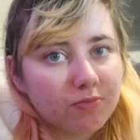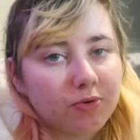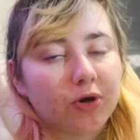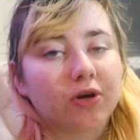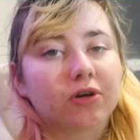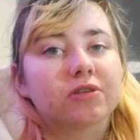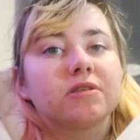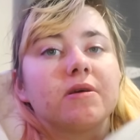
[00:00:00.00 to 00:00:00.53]

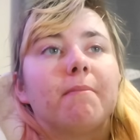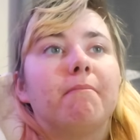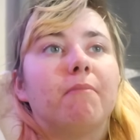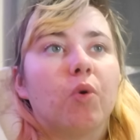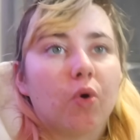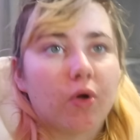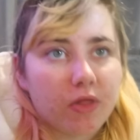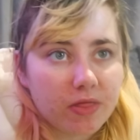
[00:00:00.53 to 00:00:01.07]
books
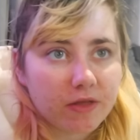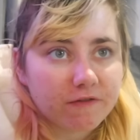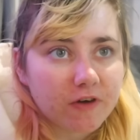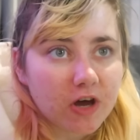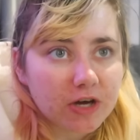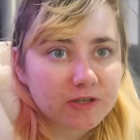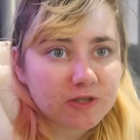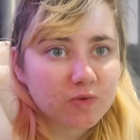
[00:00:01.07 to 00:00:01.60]
more than the
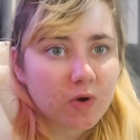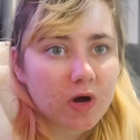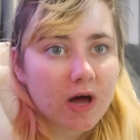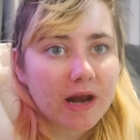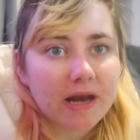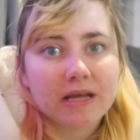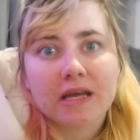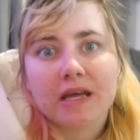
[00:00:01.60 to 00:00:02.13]
first
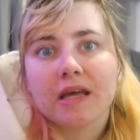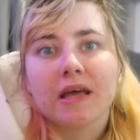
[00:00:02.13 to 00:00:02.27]
one.